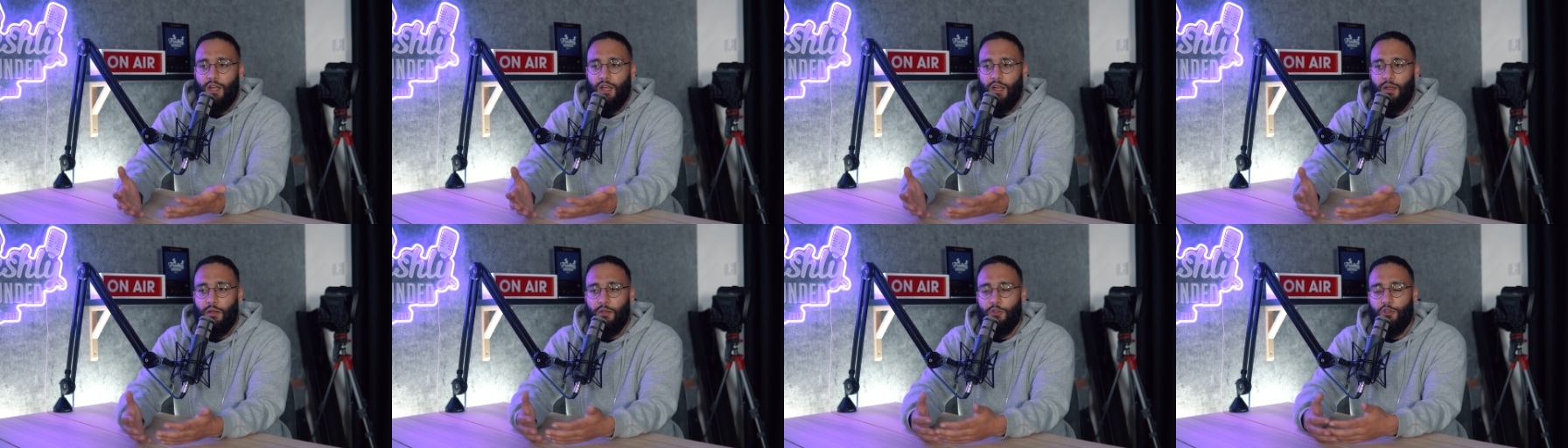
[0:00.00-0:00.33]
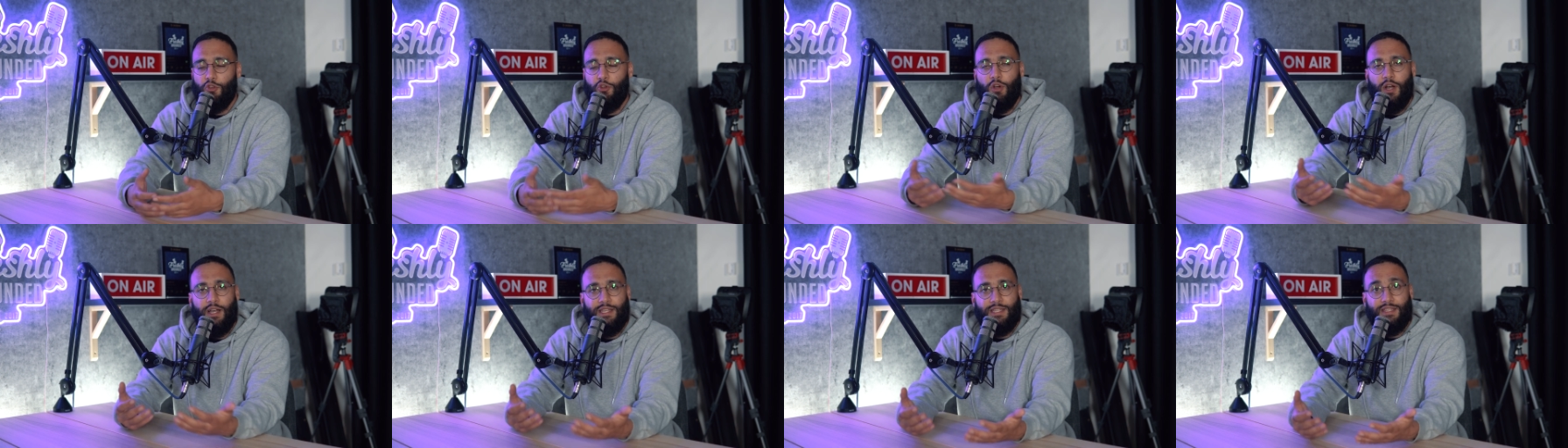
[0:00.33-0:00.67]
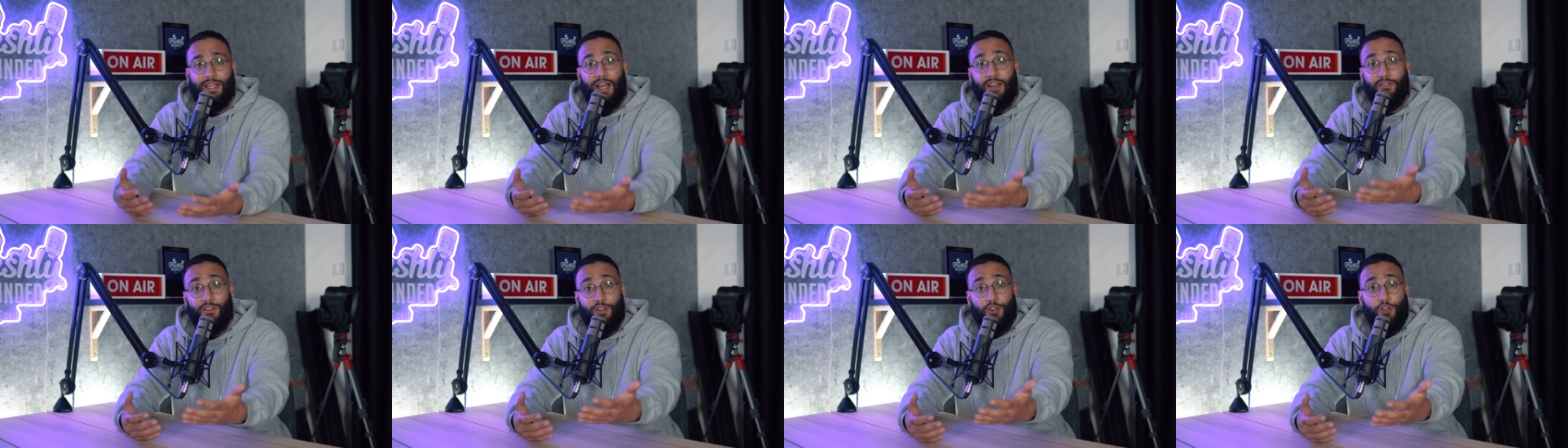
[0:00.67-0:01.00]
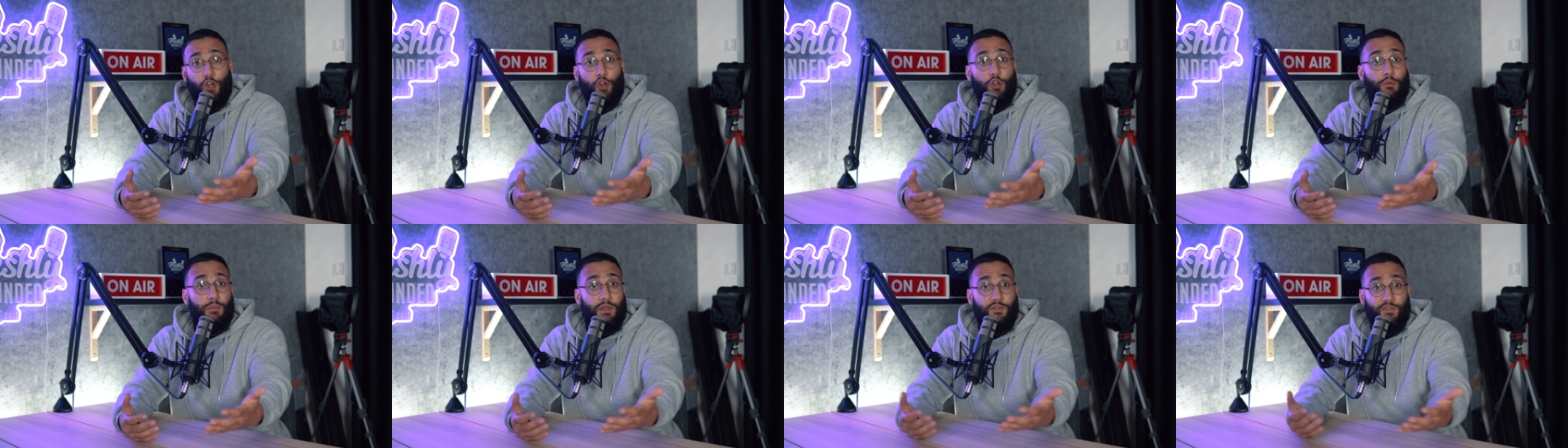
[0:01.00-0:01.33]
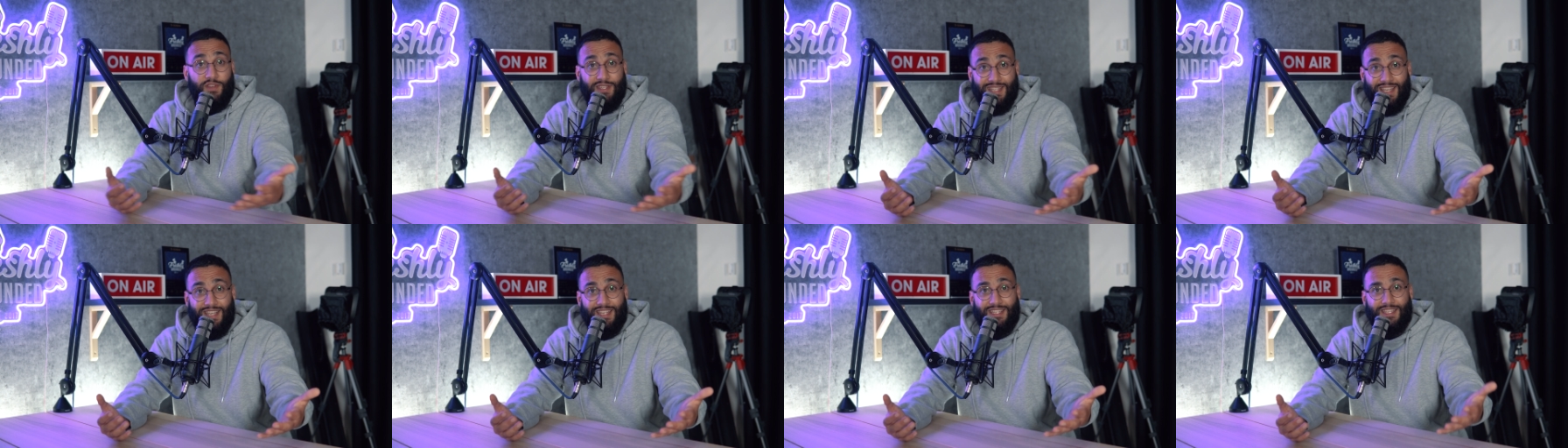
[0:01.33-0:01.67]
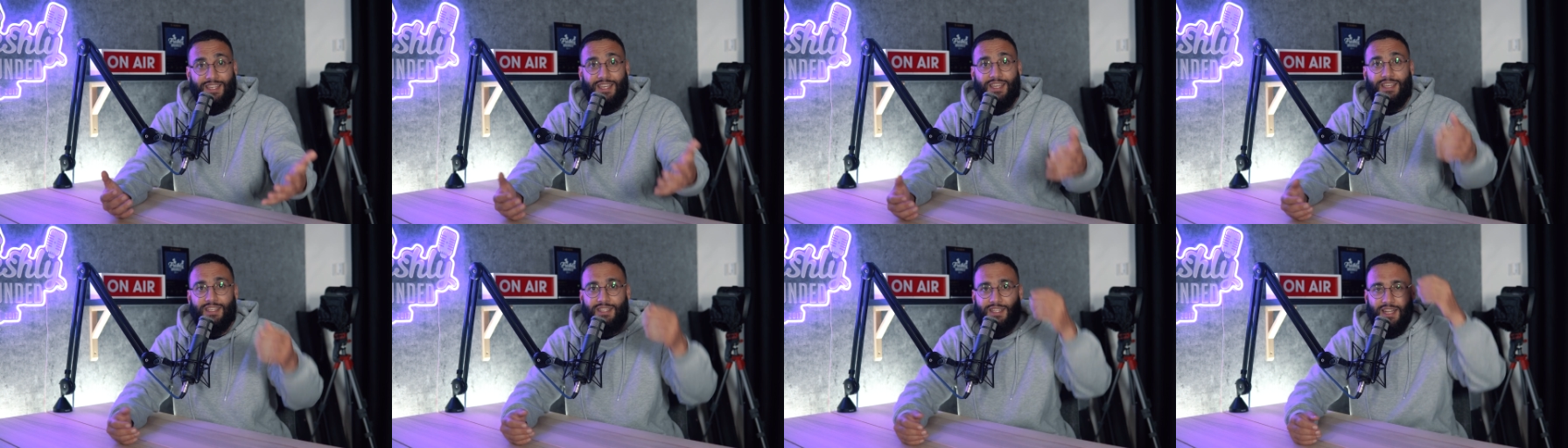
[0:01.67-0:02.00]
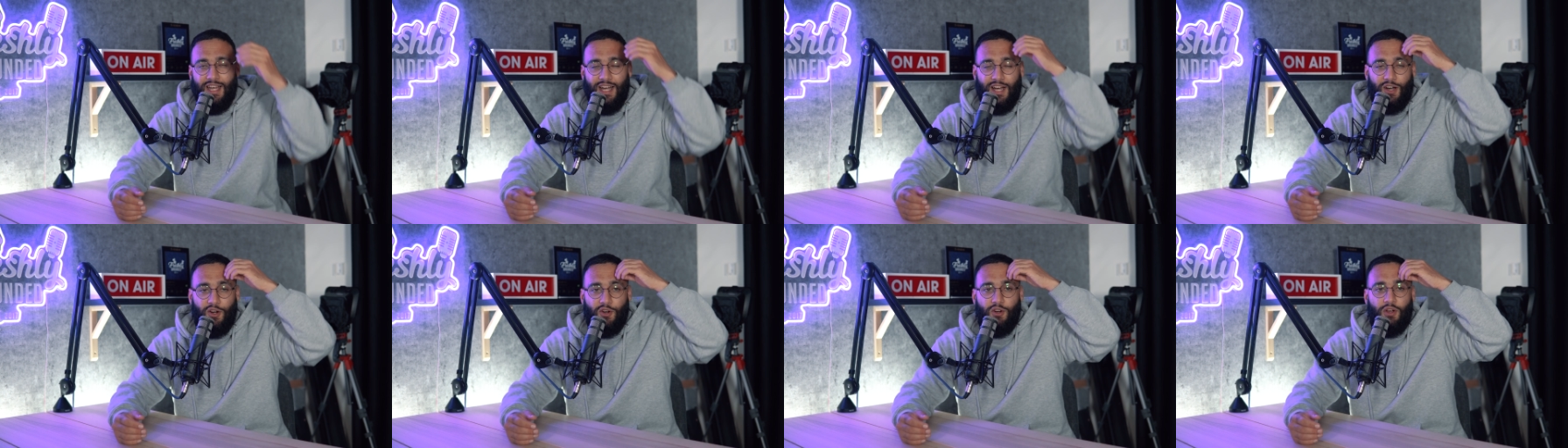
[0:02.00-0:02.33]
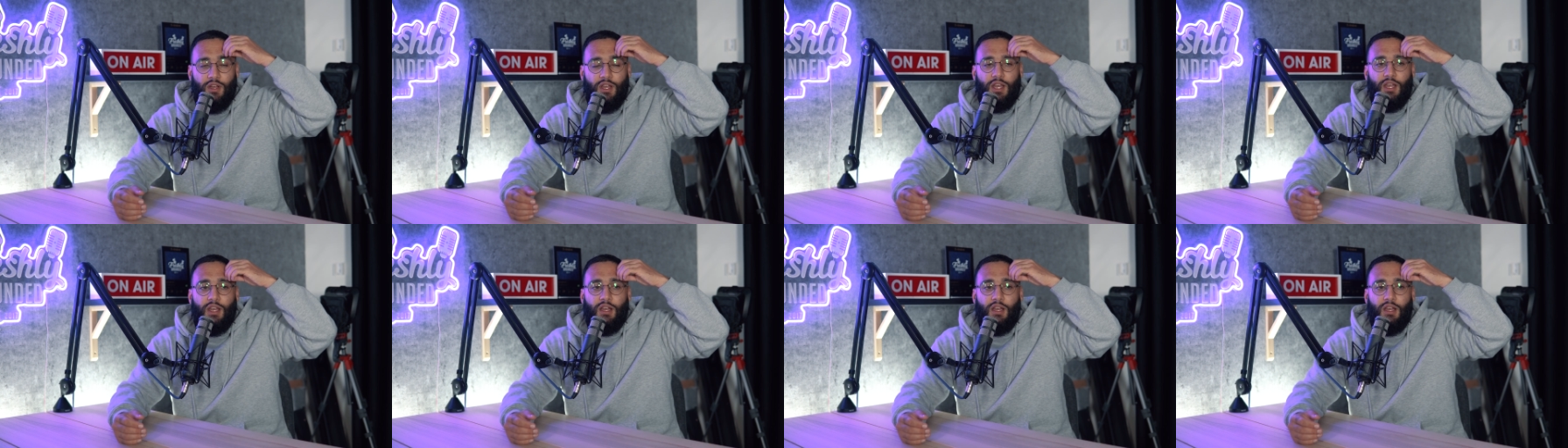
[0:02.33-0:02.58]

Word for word: uh, you guys having known me for six years now,